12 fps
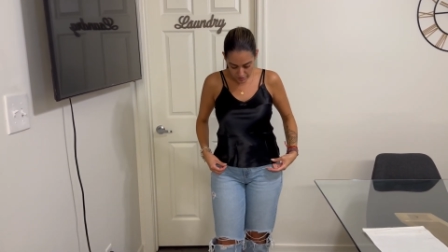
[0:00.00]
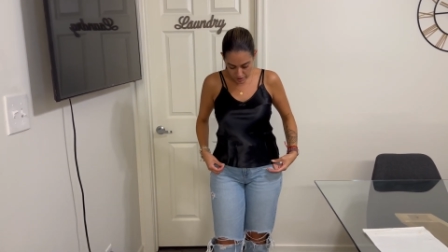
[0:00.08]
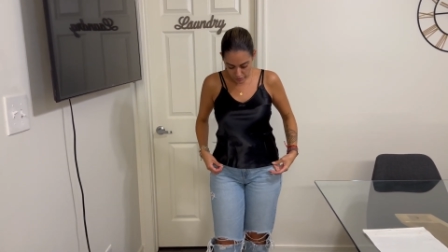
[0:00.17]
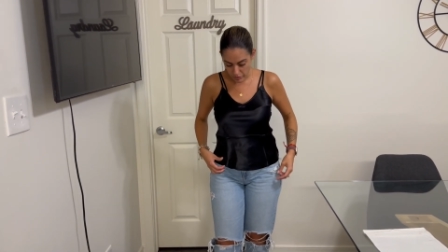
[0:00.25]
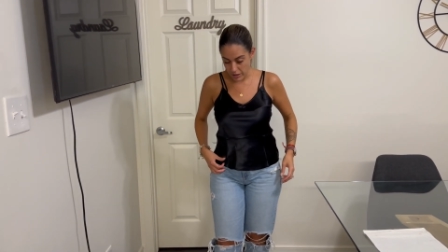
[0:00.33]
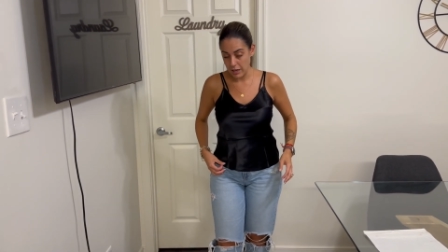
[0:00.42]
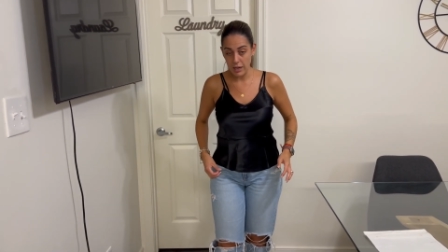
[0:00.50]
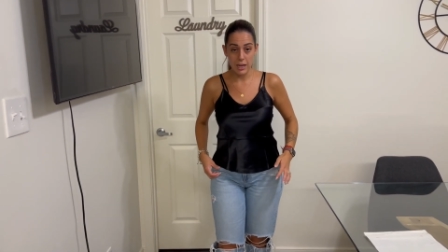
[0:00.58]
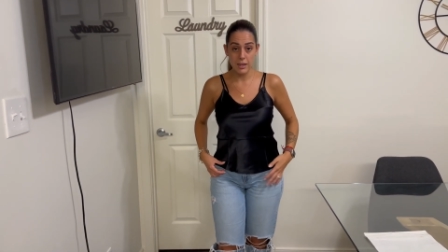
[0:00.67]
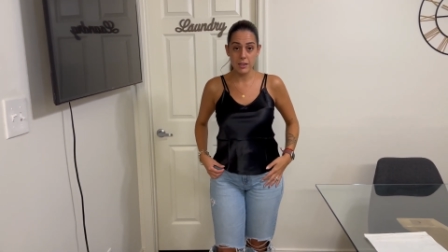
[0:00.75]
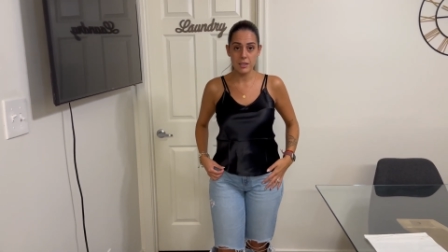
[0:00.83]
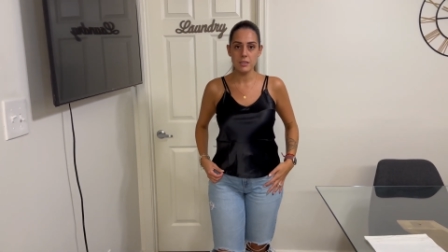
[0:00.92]
I really
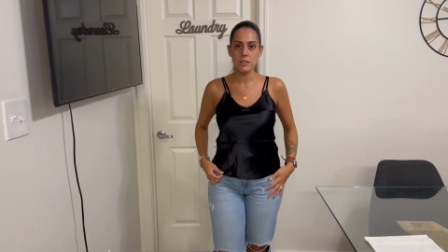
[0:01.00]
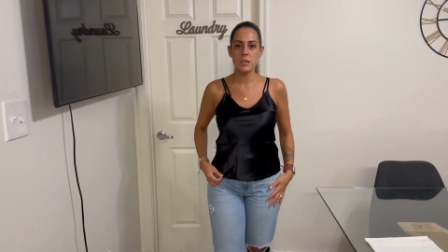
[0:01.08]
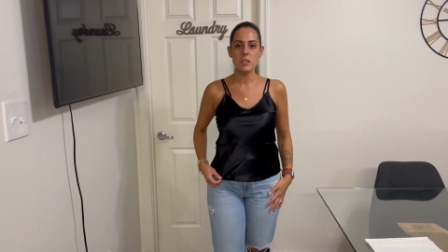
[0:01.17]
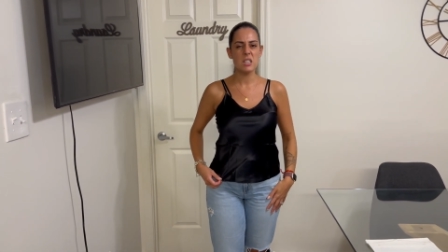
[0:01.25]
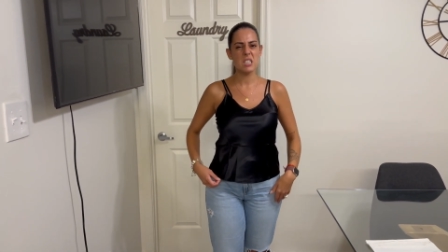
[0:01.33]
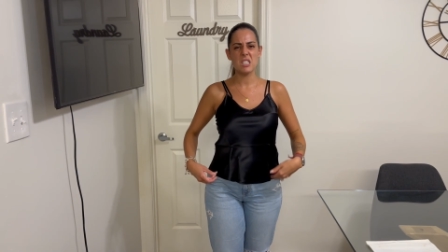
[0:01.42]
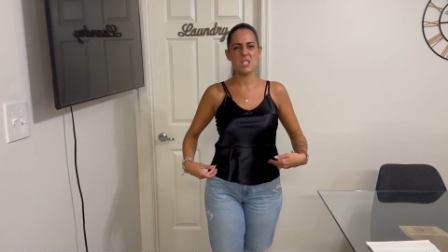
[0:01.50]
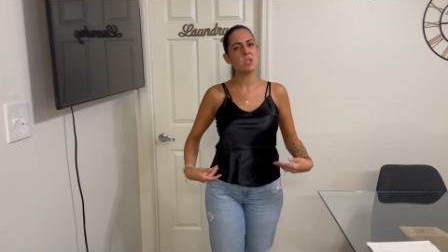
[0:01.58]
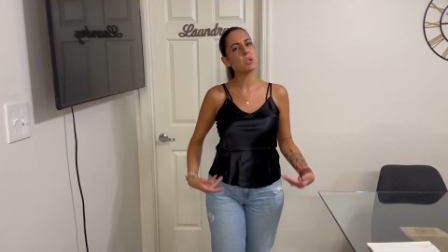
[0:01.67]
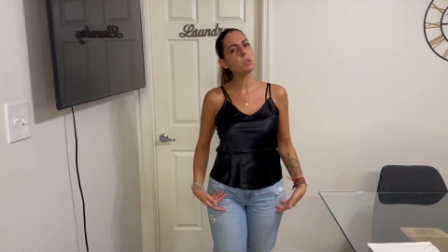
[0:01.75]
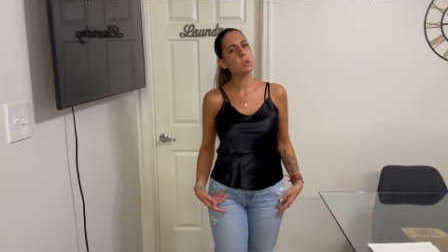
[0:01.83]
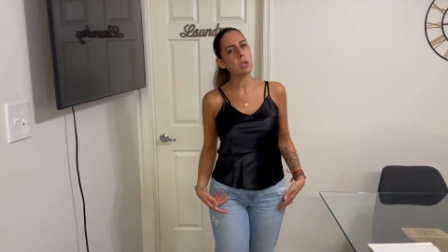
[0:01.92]
like it it's
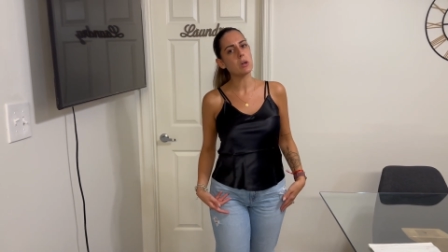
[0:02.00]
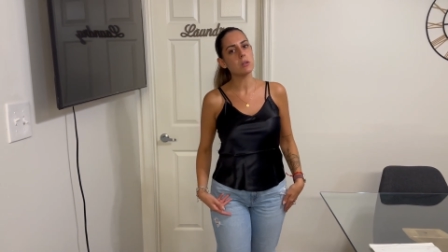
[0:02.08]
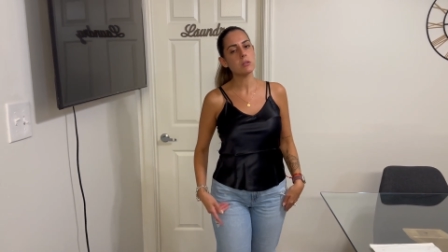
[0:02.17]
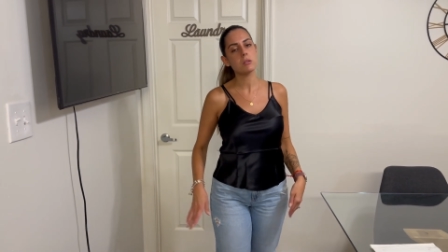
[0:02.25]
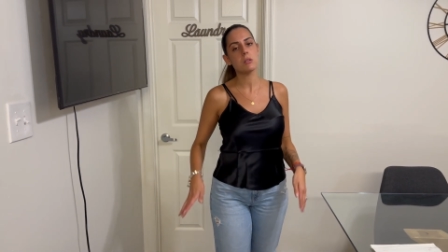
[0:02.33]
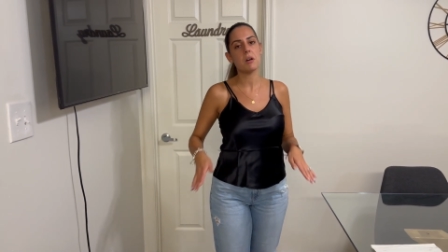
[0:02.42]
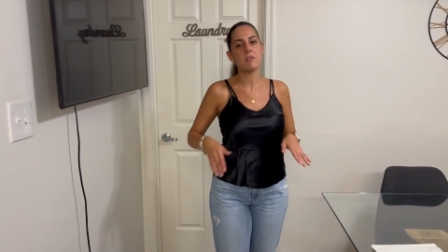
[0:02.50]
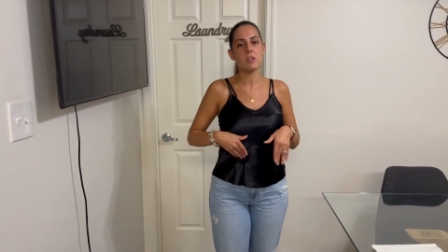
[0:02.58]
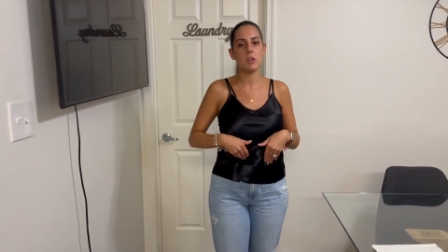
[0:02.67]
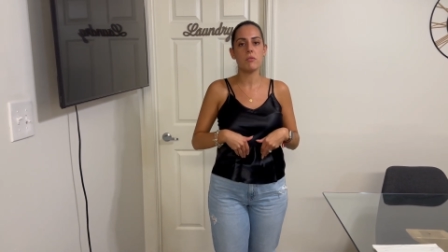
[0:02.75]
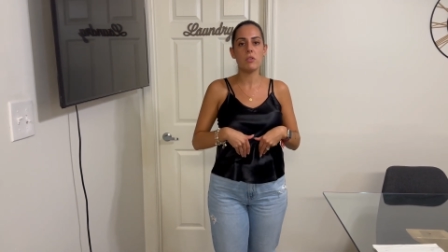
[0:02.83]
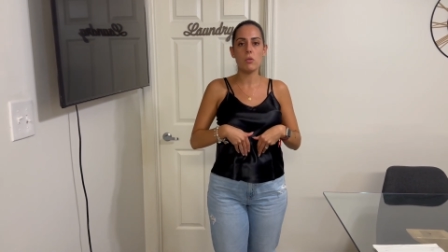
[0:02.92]
not too long so after
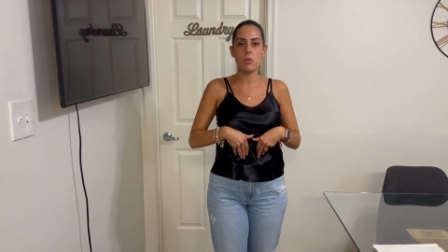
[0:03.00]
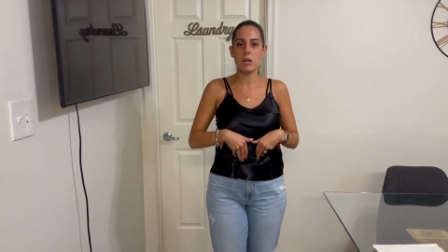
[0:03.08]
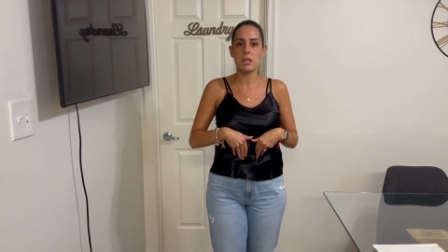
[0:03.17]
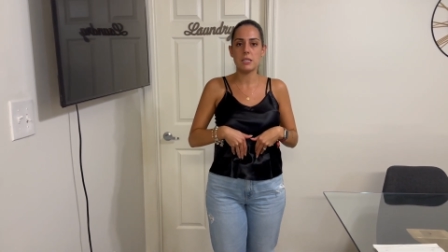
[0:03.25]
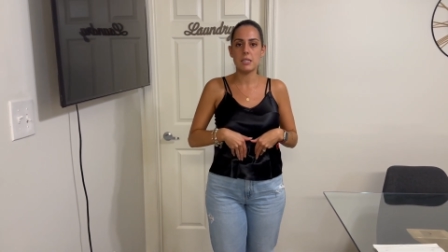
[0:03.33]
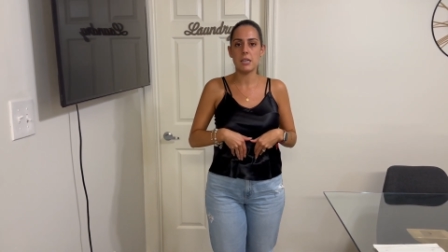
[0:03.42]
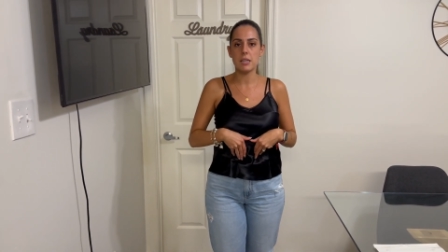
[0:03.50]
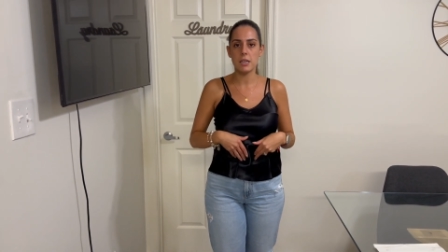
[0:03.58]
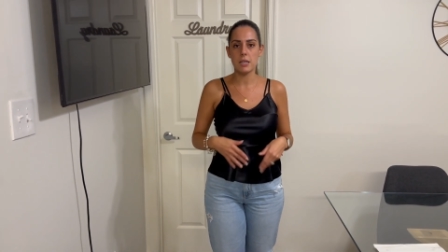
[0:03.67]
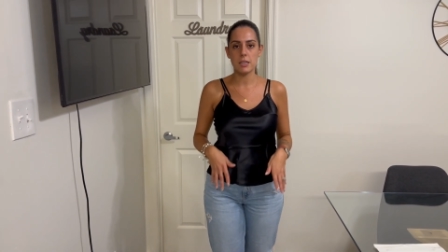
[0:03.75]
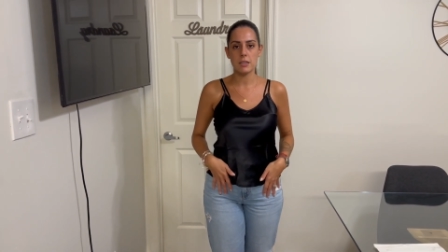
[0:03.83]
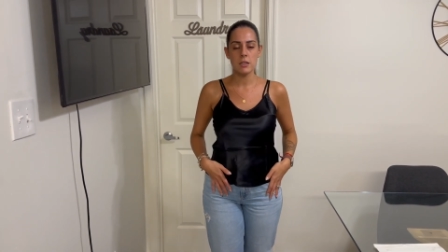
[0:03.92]
you want to tuck
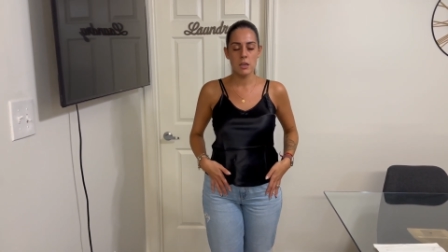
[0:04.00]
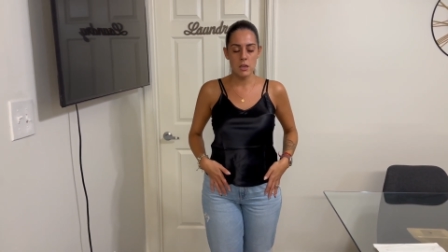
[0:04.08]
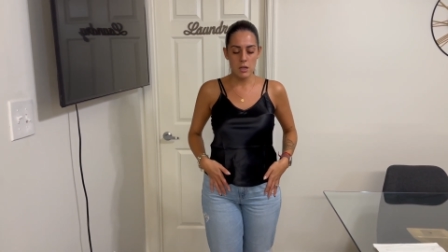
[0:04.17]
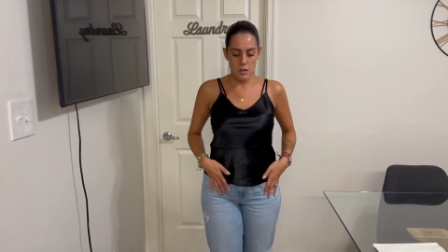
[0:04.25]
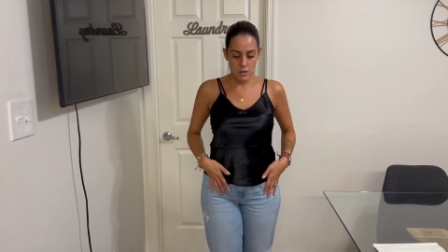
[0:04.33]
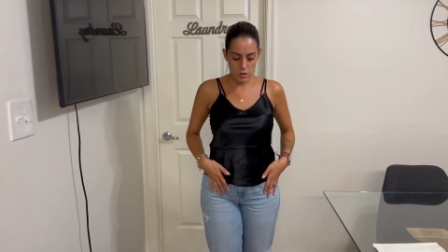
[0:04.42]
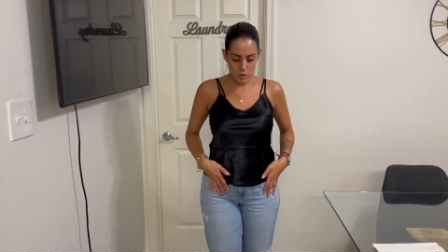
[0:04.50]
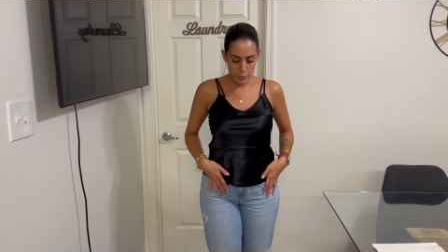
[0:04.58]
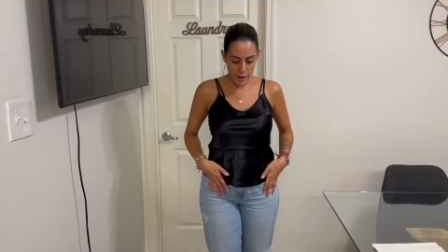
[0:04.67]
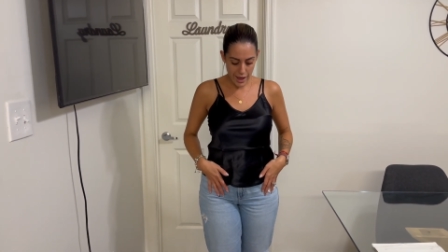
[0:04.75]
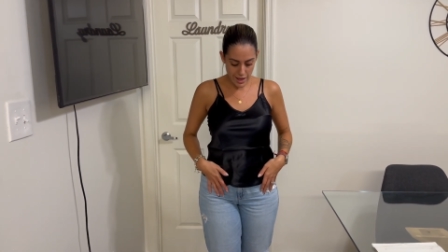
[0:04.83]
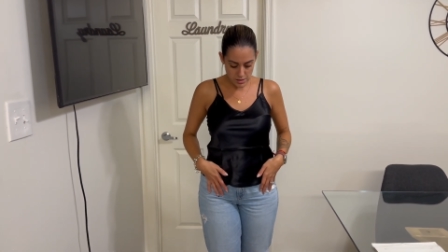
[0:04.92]
in your
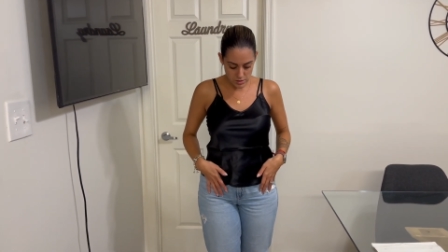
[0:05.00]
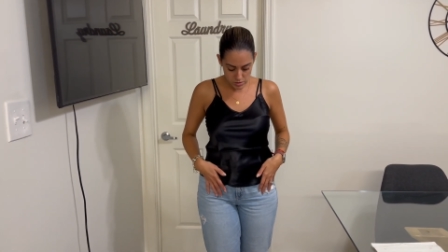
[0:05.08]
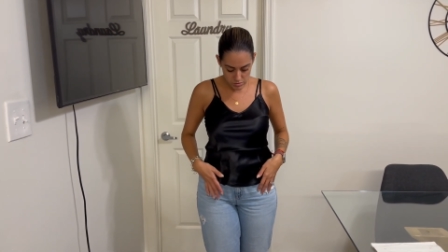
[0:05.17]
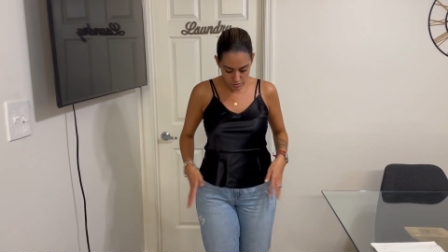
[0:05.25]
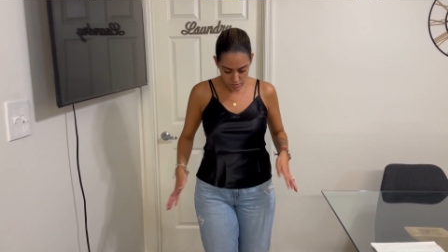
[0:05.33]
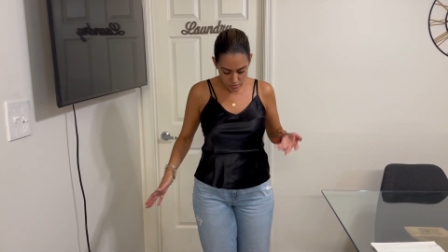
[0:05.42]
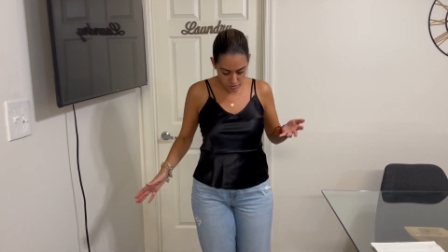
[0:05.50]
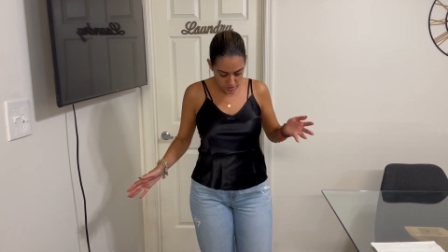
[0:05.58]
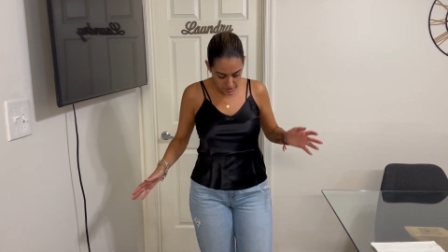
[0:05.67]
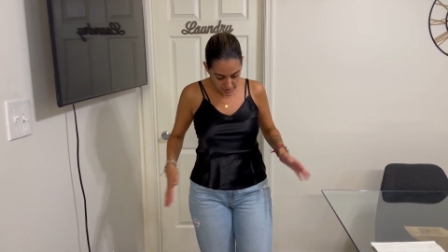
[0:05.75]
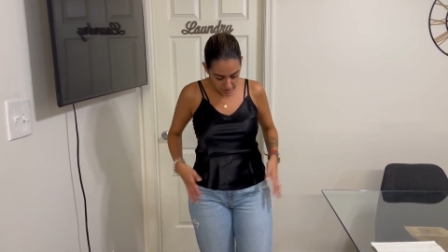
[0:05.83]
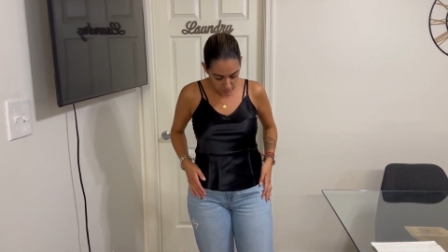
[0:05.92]
pants or your
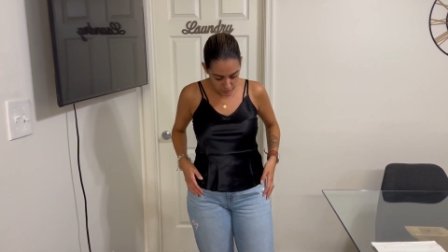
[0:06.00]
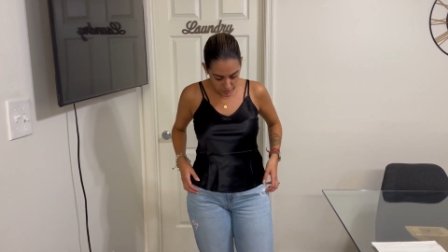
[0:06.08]
skirt